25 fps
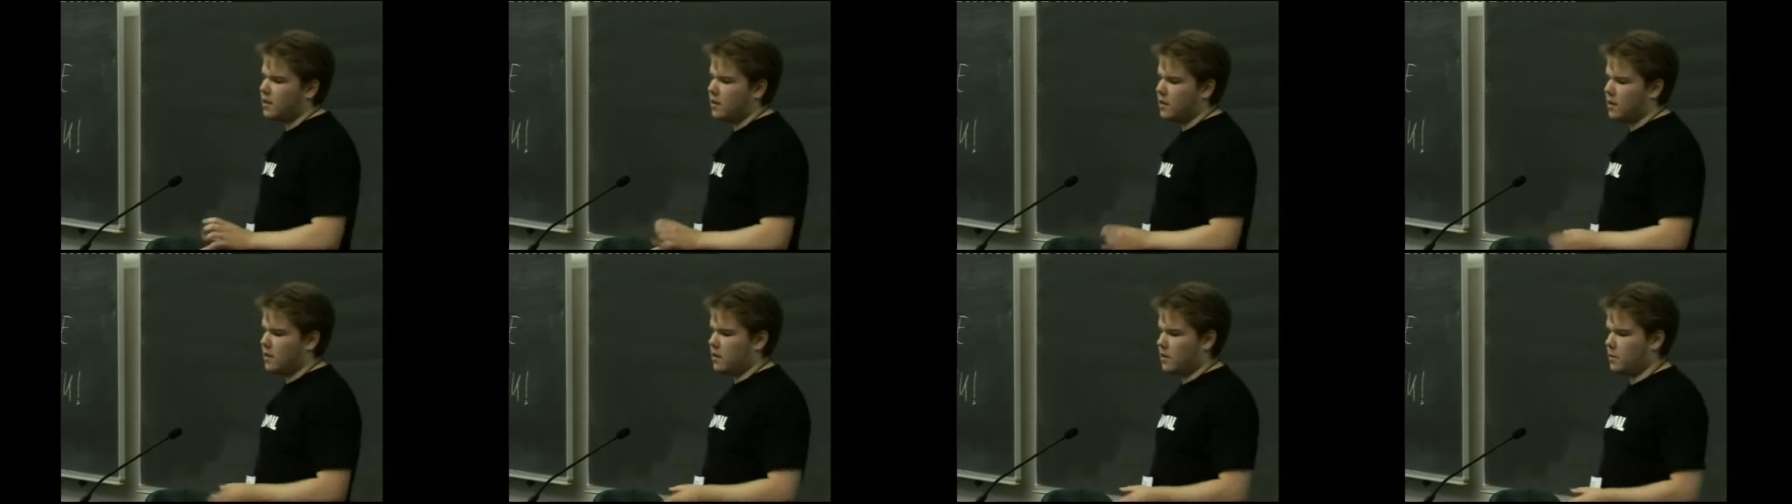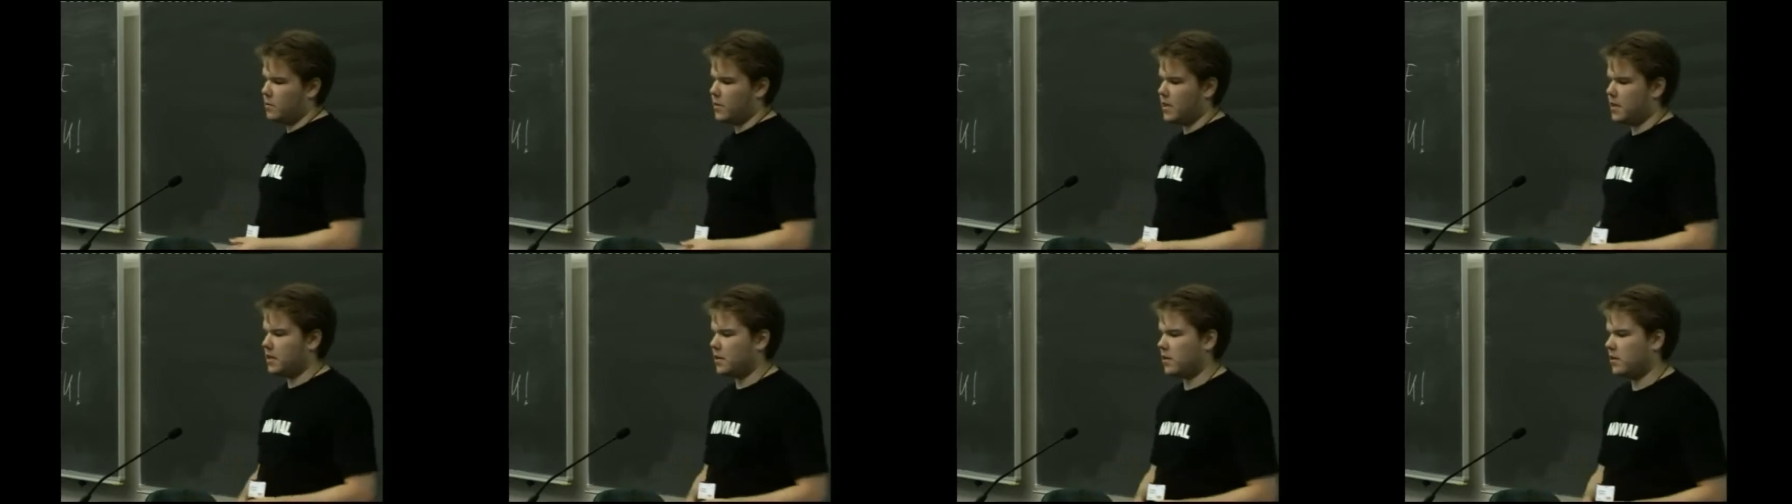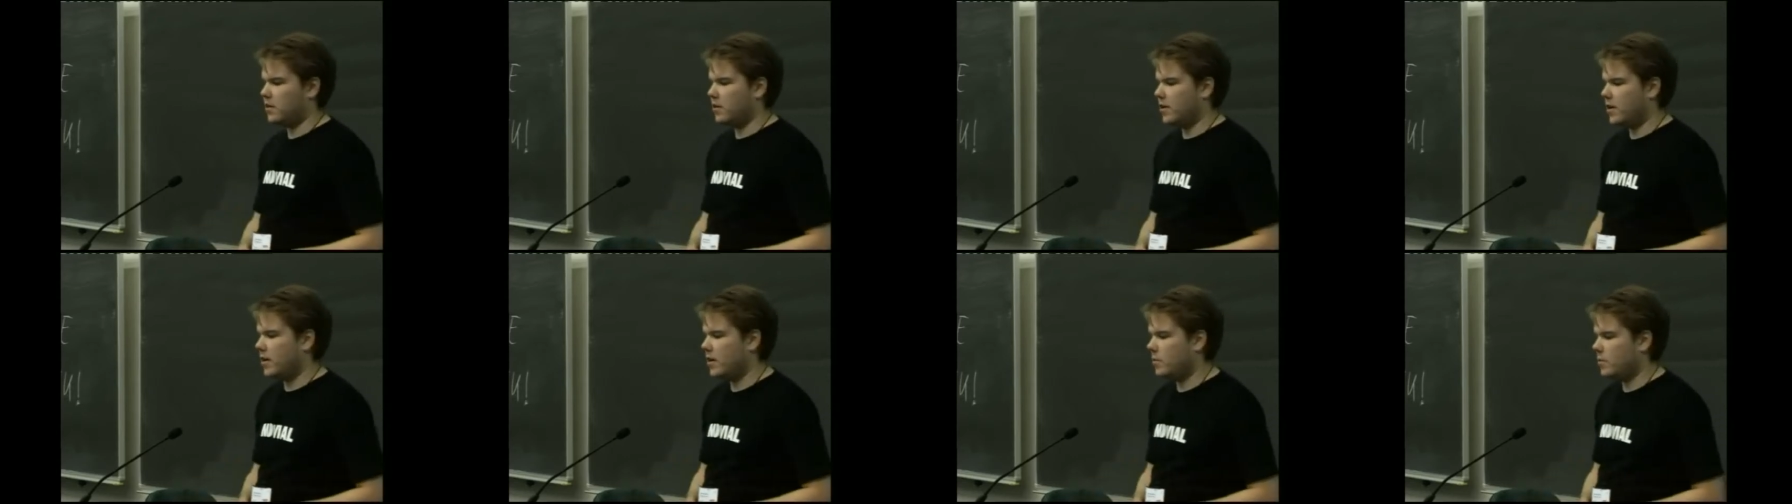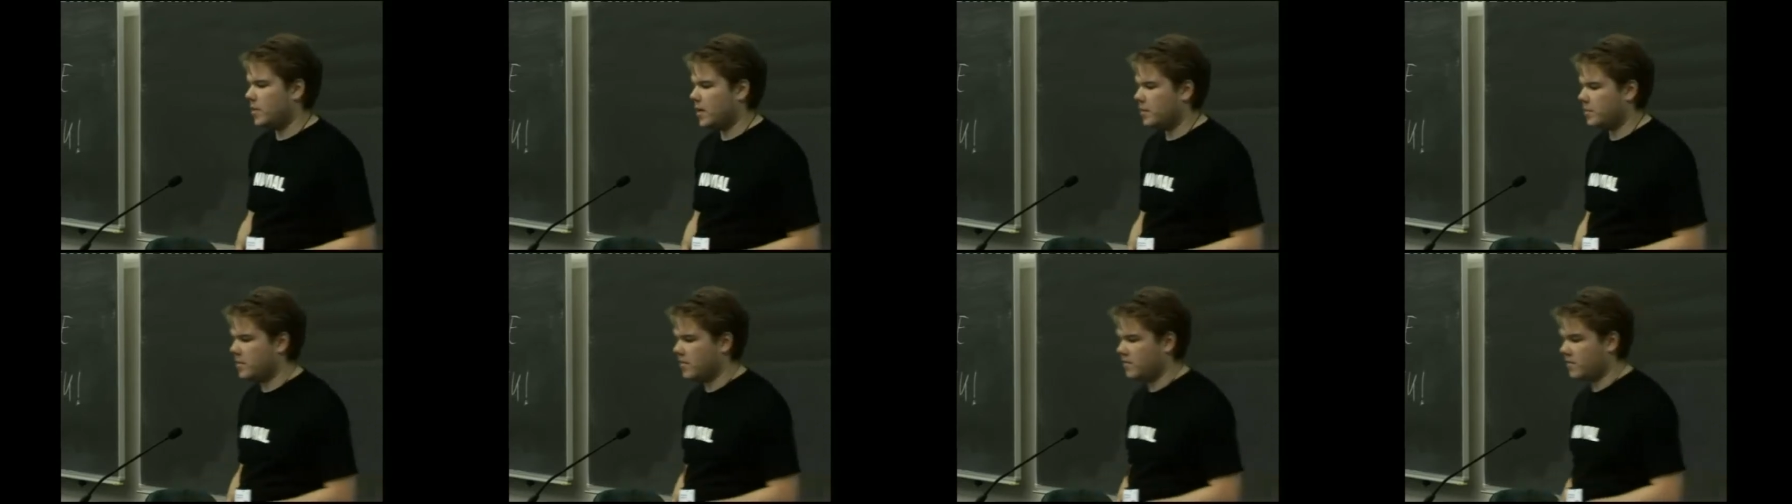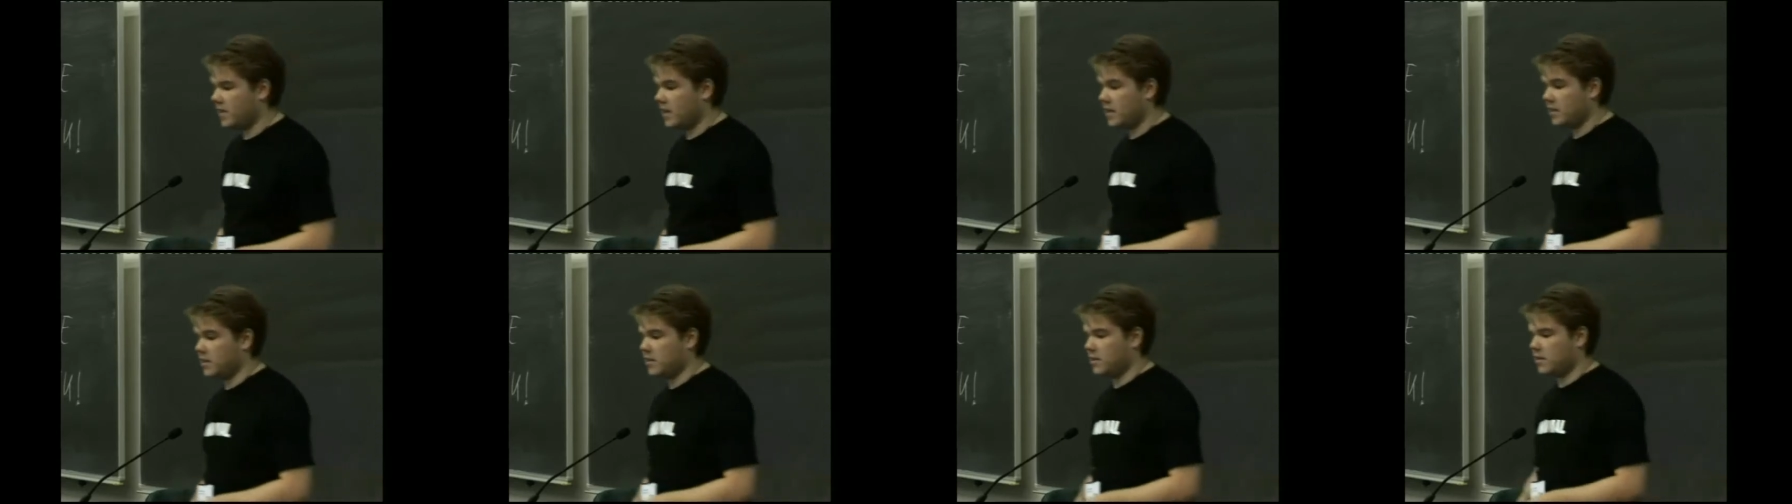uh, building on an empty
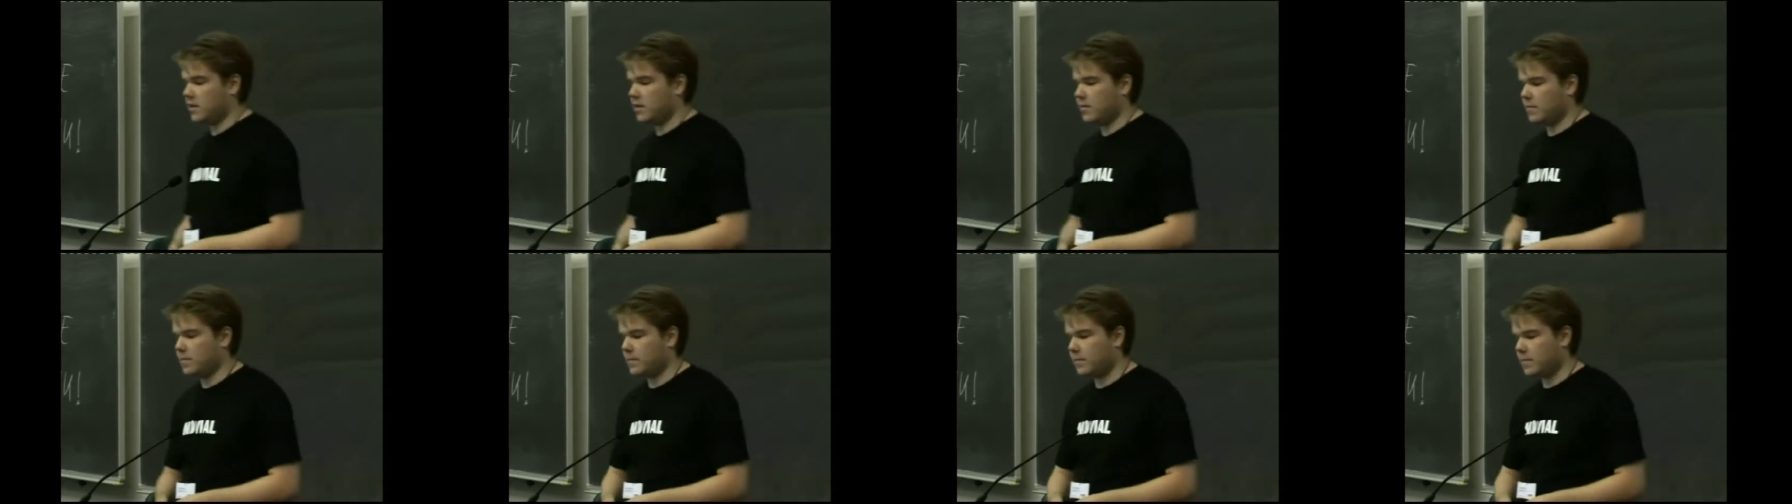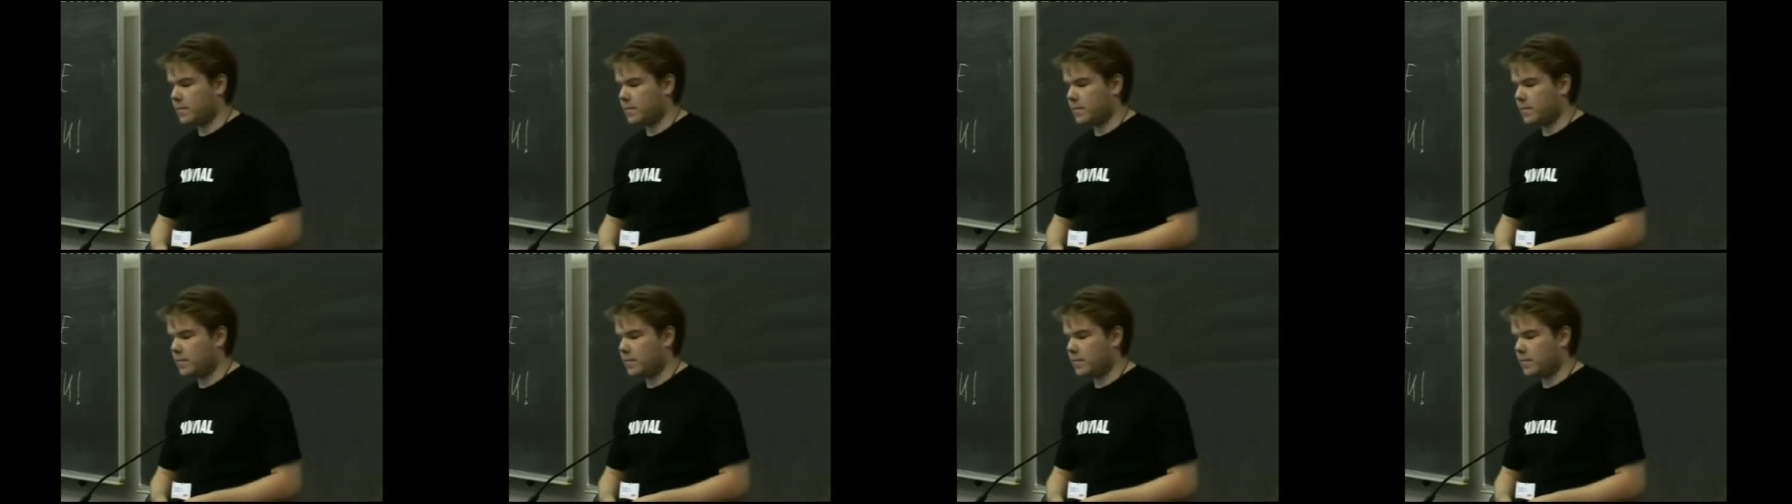file system.